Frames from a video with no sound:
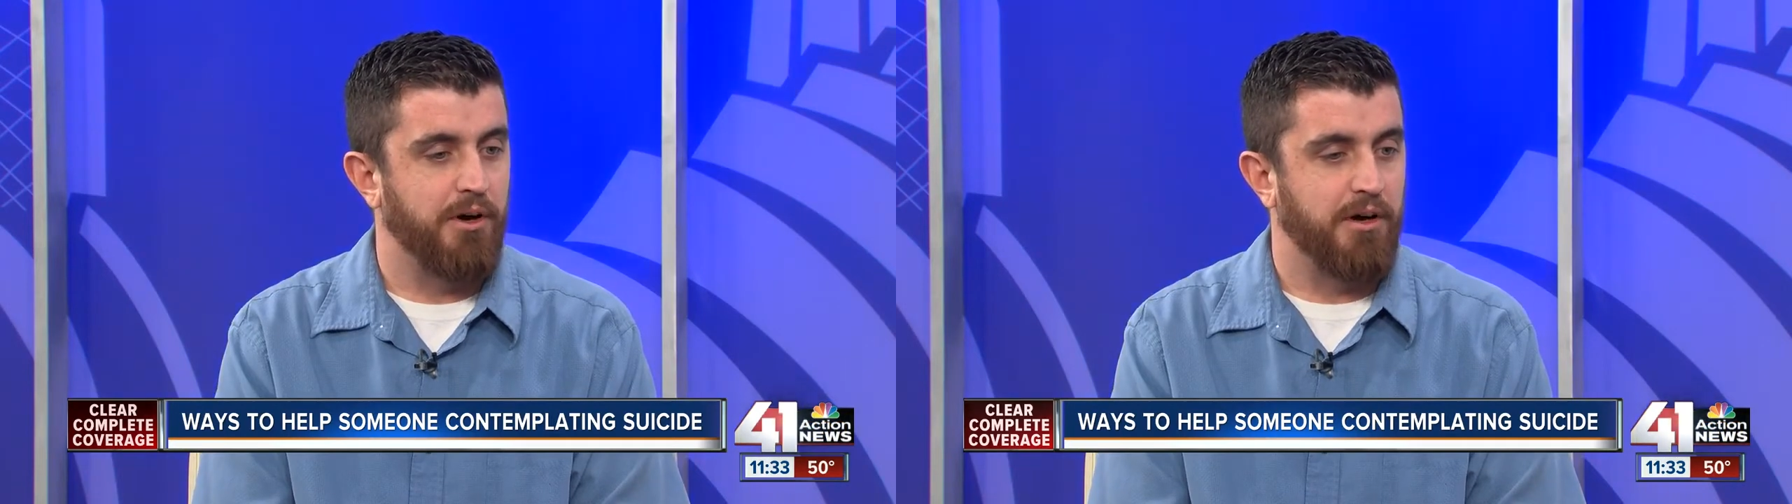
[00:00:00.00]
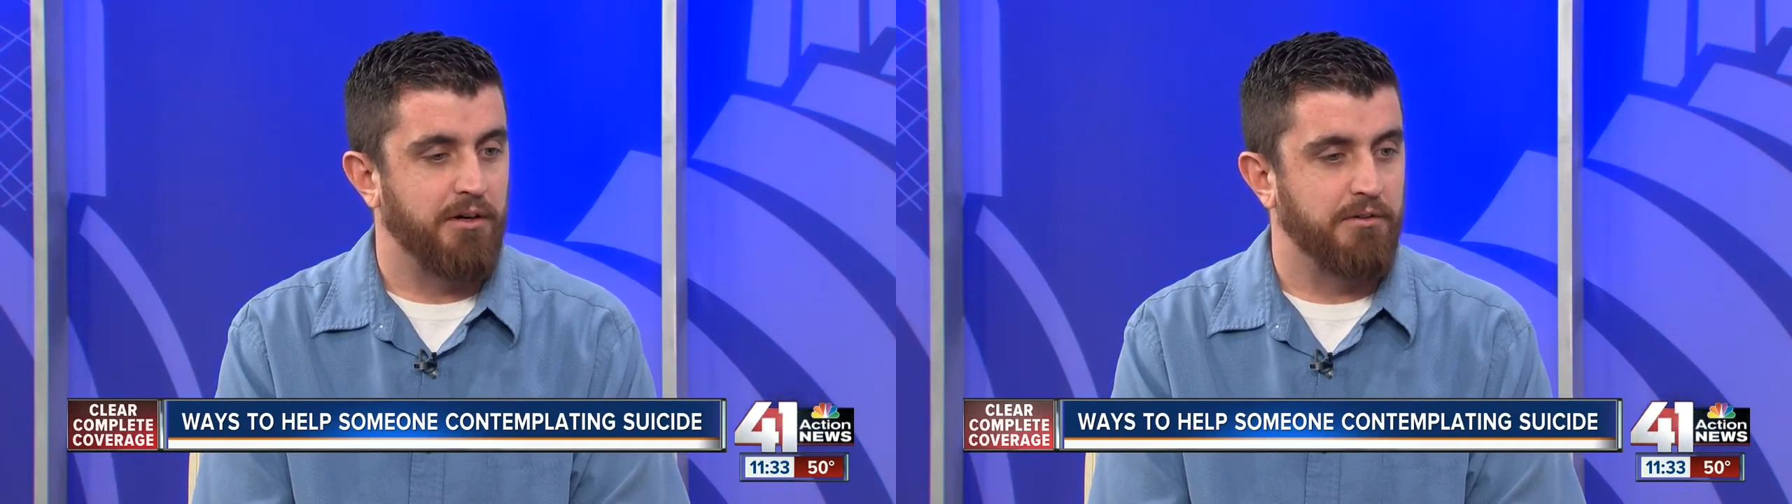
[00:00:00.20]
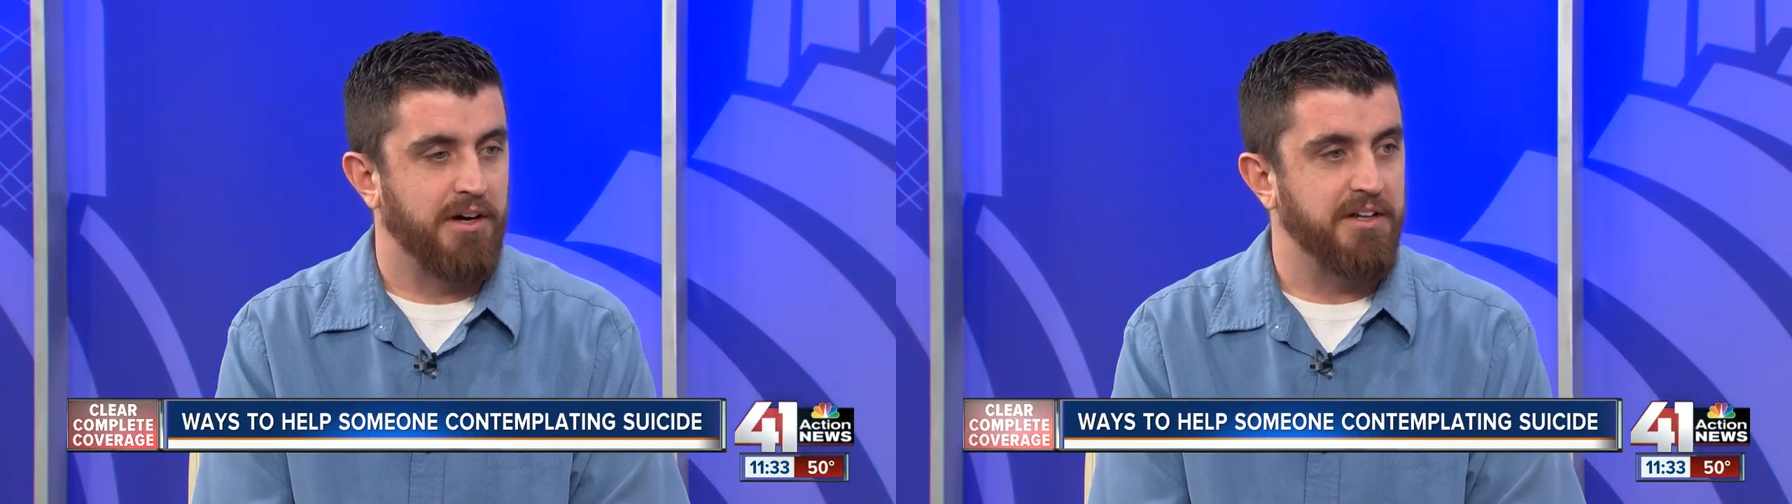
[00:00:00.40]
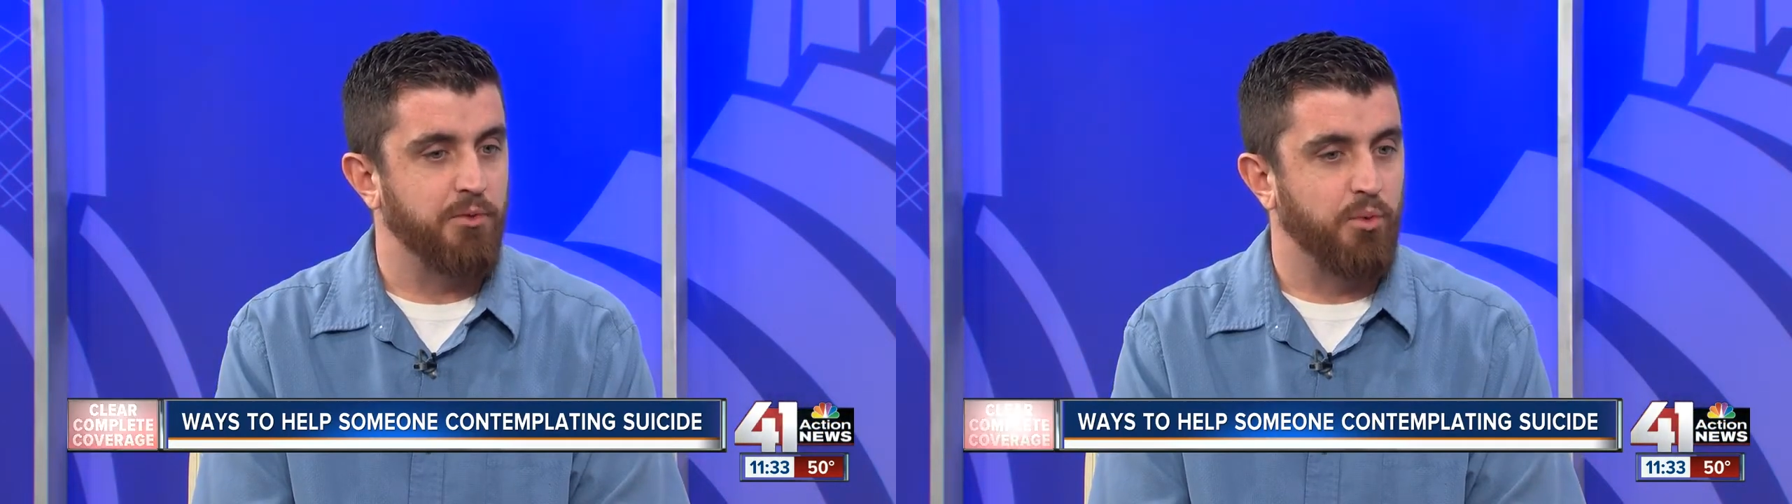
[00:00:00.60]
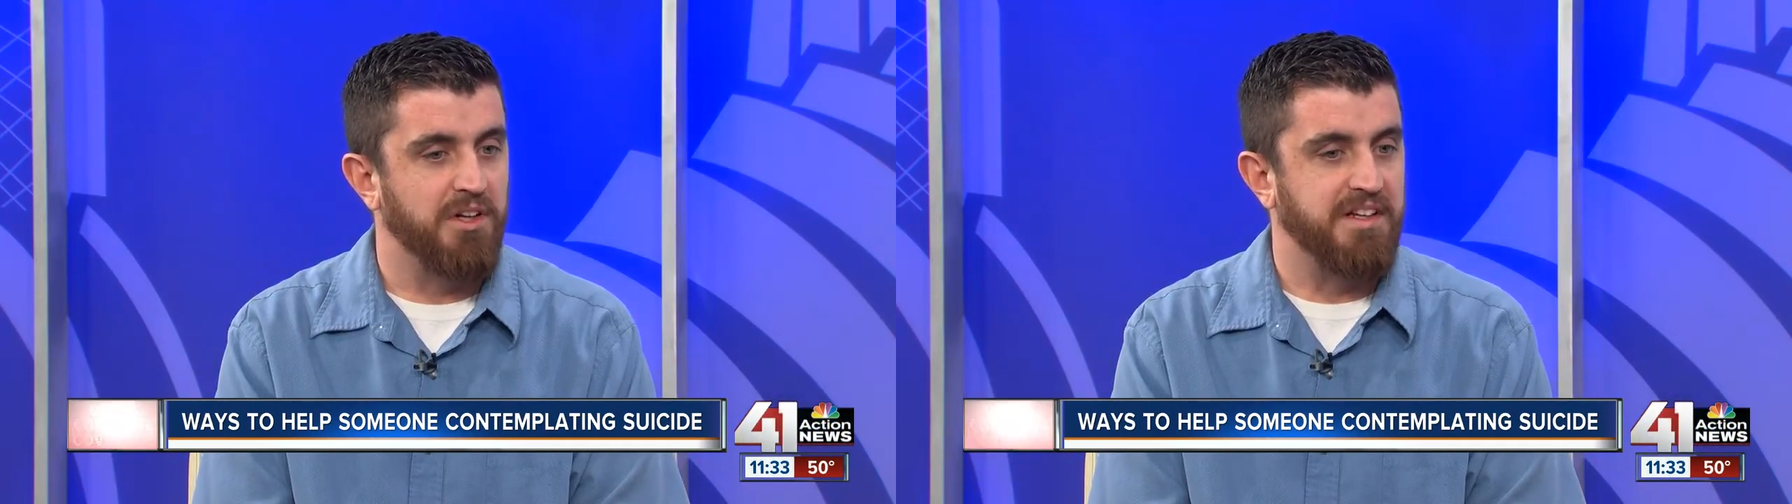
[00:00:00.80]
are ready
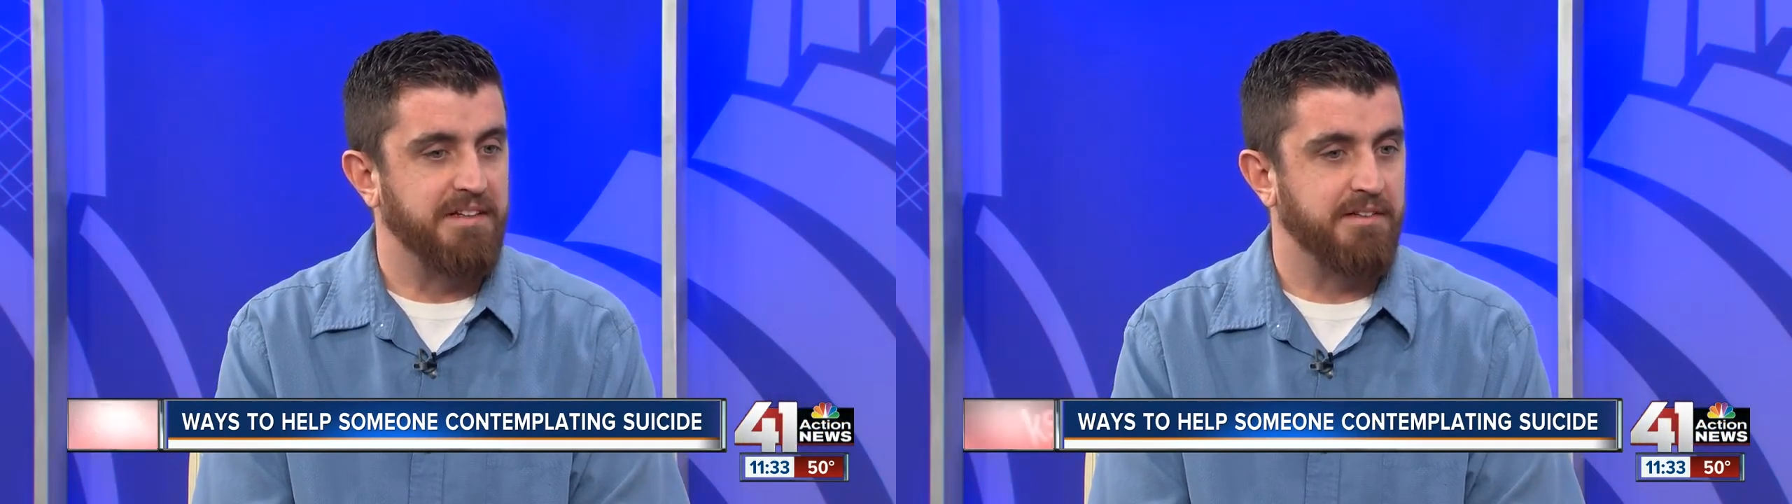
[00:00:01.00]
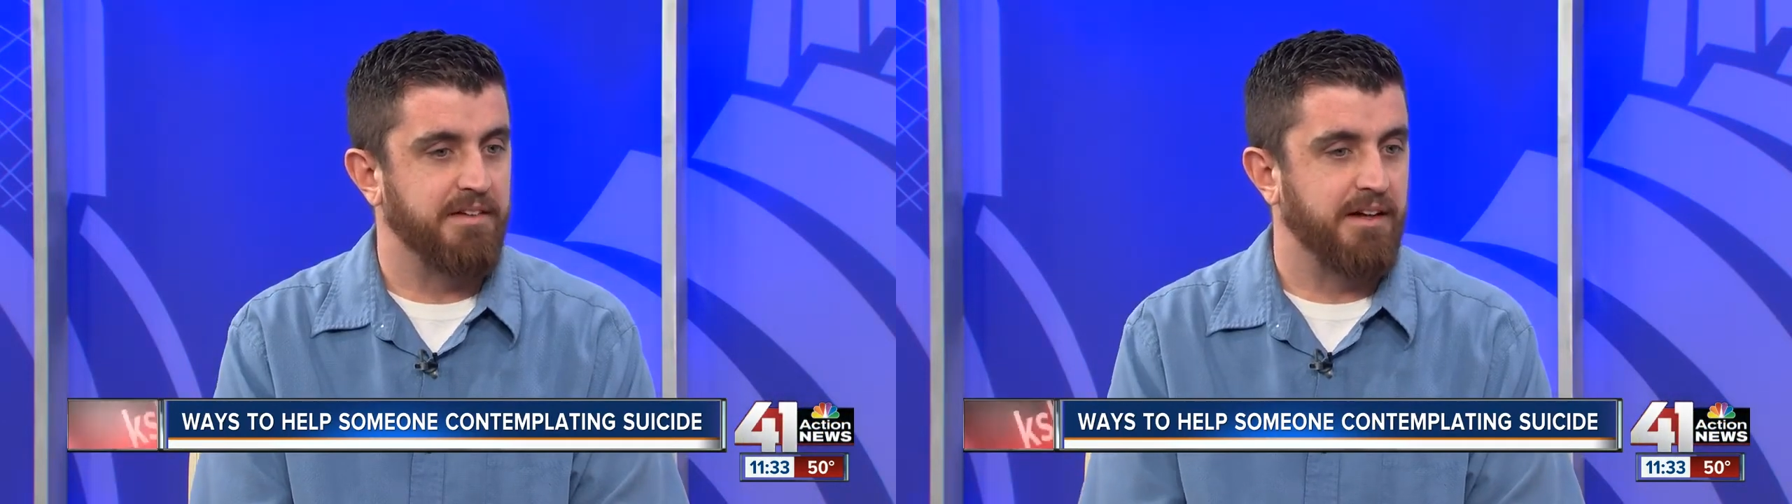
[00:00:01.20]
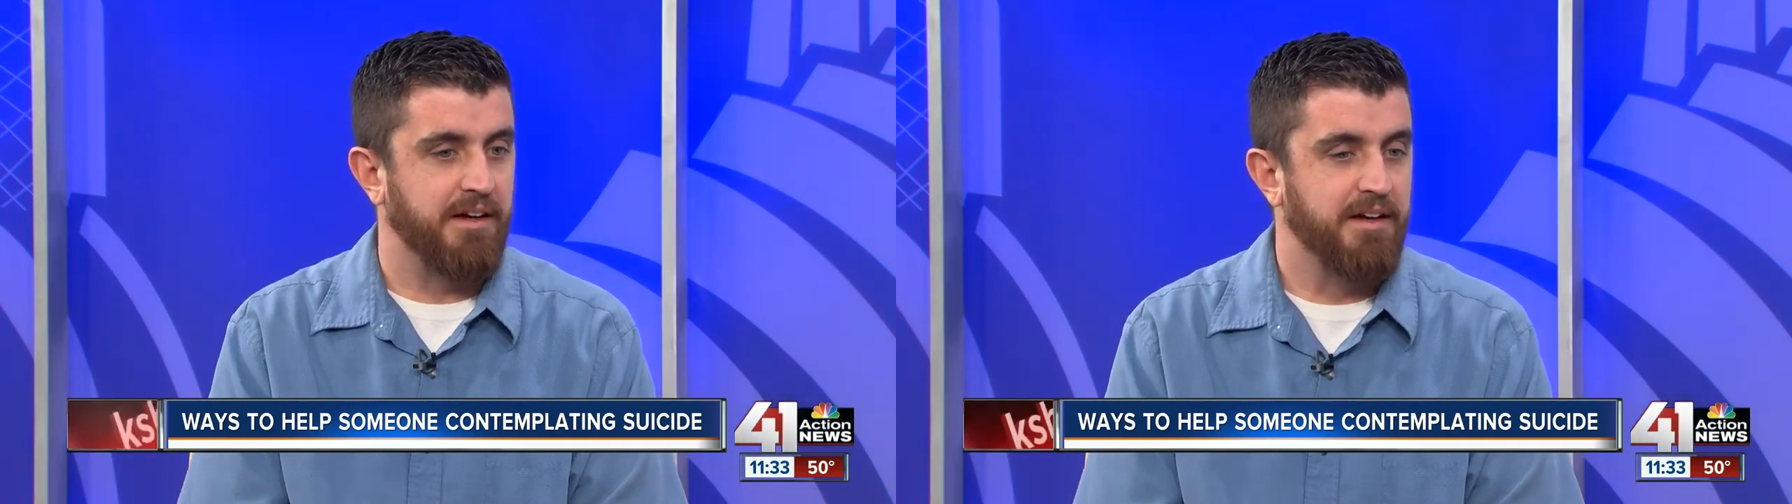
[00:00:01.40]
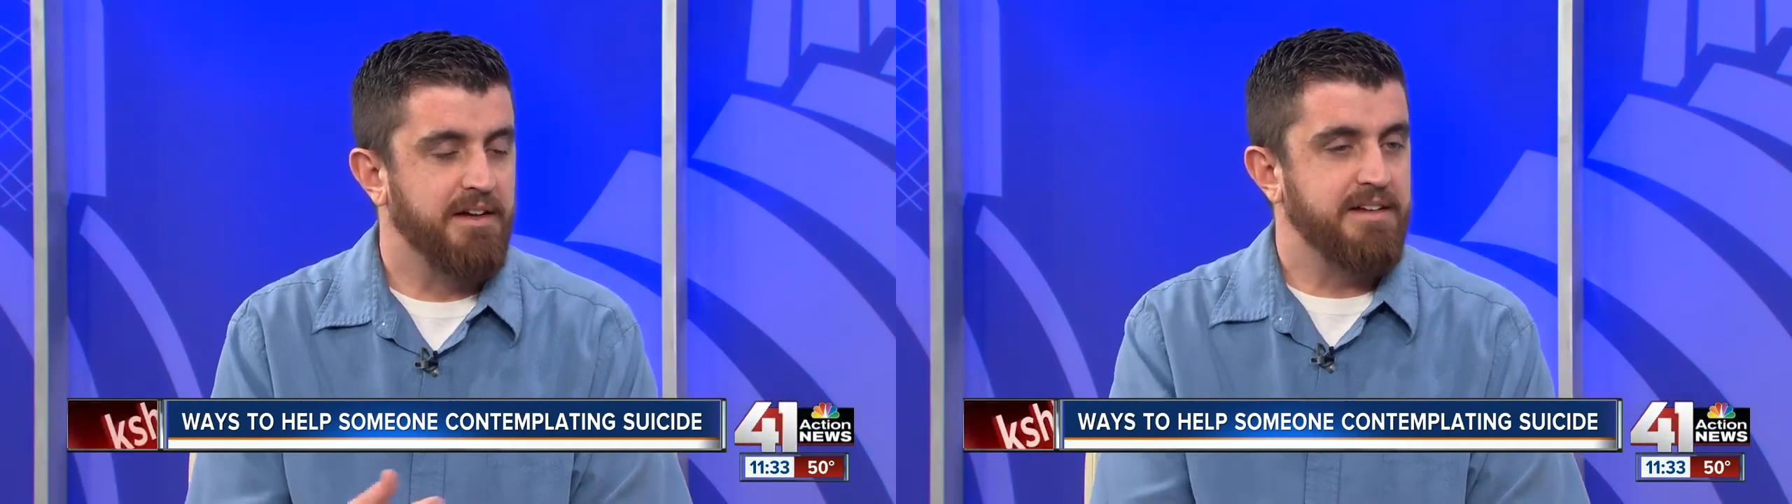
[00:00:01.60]
and willing to